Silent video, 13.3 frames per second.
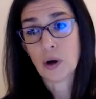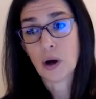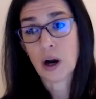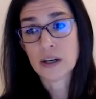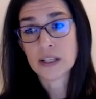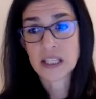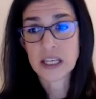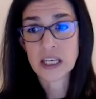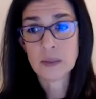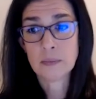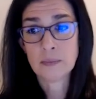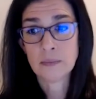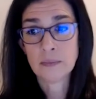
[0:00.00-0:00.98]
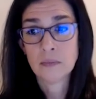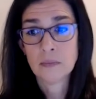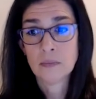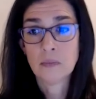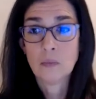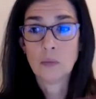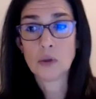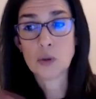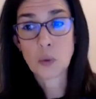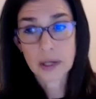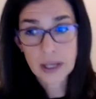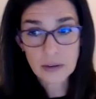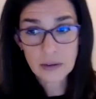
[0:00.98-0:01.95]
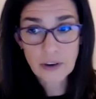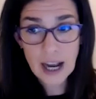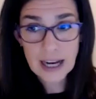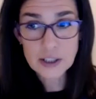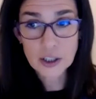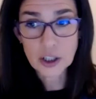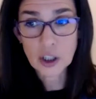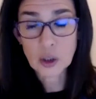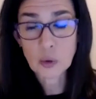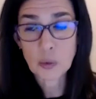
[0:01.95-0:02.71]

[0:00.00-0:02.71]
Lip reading: our team was working on Fractal.